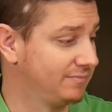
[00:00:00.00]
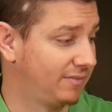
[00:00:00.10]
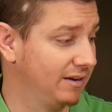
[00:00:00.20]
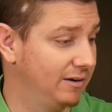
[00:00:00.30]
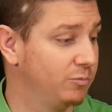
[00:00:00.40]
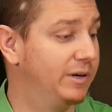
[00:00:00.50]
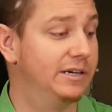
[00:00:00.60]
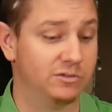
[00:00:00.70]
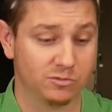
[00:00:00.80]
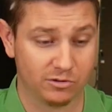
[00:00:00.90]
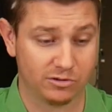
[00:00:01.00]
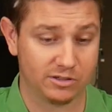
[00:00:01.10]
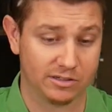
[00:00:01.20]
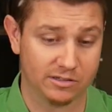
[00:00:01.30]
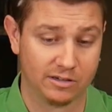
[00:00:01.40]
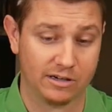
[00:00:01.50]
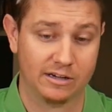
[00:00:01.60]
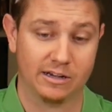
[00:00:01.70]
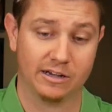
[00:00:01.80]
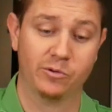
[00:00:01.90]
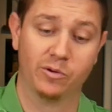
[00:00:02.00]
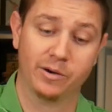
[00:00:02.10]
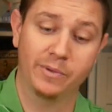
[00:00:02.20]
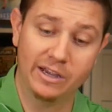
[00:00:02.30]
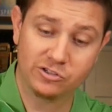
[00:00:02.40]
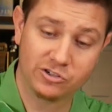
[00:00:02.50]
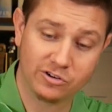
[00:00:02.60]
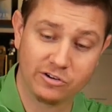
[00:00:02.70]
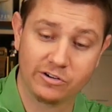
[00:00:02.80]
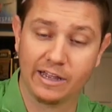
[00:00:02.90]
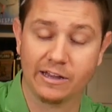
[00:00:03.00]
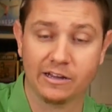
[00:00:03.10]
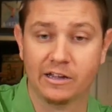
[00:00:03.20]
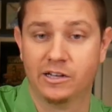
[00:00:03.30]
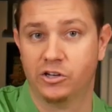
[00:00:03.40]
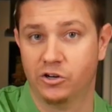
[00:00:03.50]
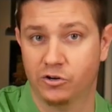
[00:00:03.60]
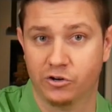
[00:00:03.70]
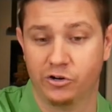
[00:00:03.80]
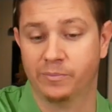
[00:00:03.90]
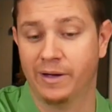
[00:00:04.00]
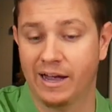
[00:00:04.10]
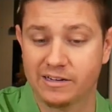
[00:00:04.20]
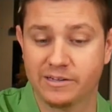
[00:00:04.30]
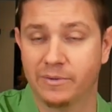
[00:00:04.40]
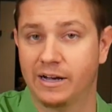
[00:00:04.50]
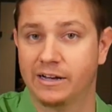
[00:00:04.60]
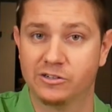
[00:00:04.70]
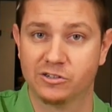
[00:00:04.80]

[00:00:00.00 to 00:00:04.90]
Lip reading: resources. You want to make sure that you maximize your